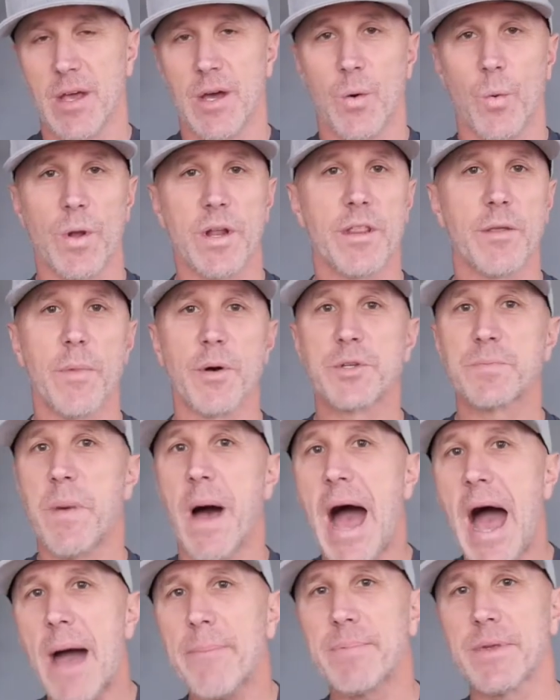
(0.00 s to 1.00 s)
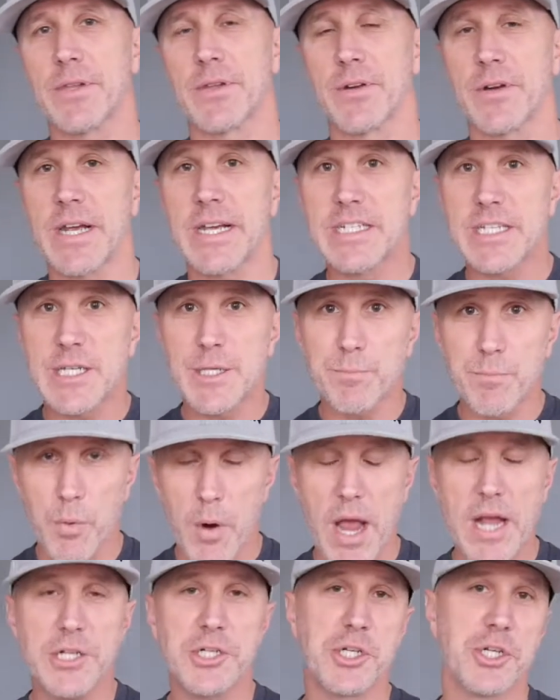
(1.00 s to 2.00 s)
One of the most popular
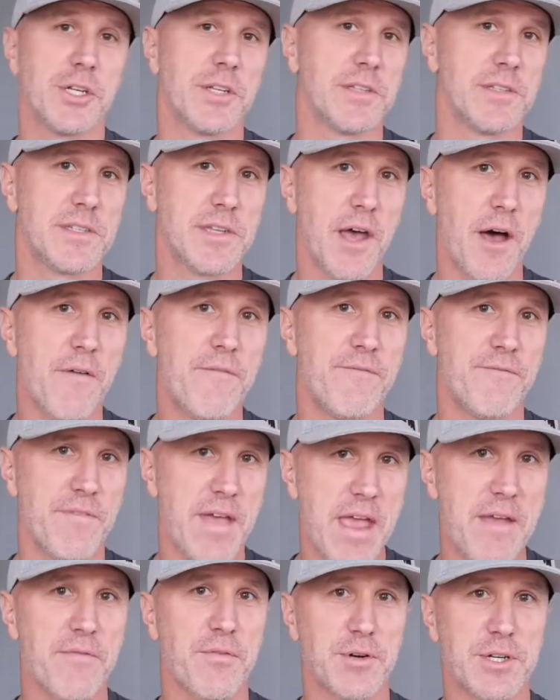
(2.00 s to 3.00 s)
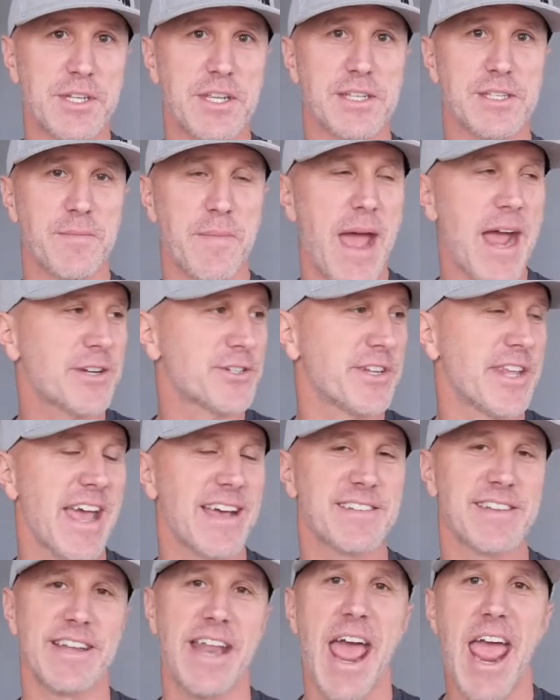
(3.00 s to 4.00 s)
expressions of favoritism actually
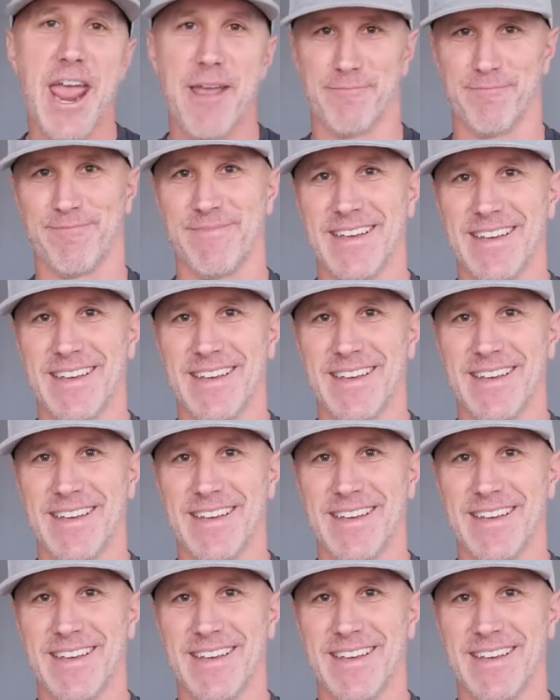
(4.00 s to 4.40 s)
has a name.